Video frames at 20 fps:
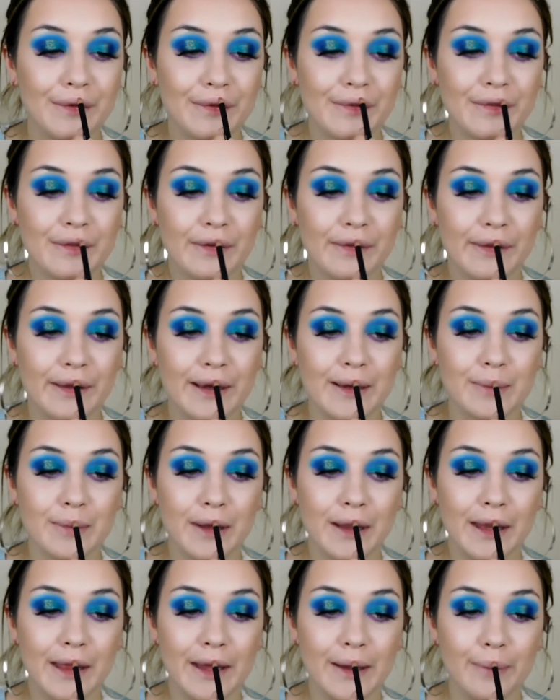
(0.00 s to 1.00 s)
Just going to use
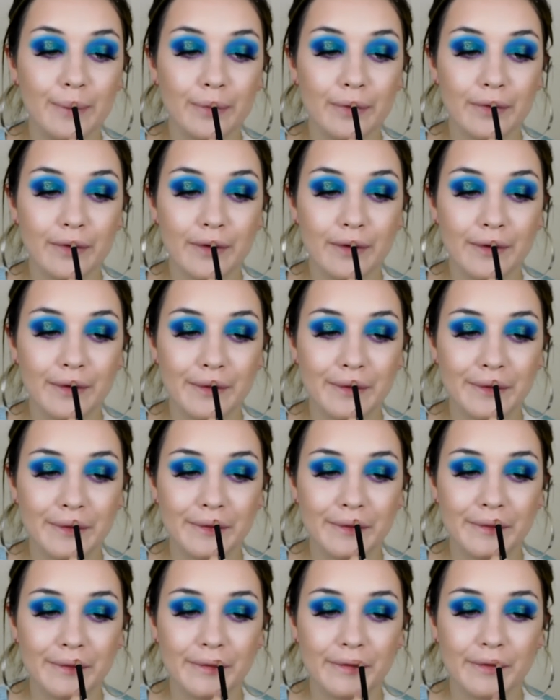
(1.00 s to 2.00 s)
this to line my
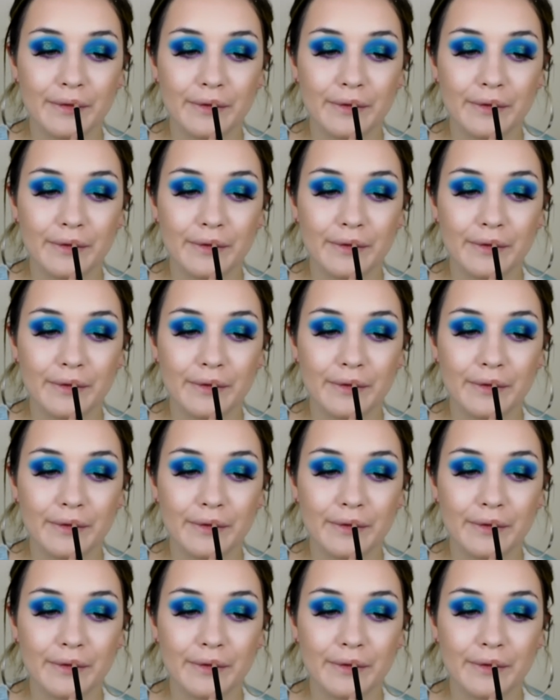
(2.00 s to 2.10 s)
lips.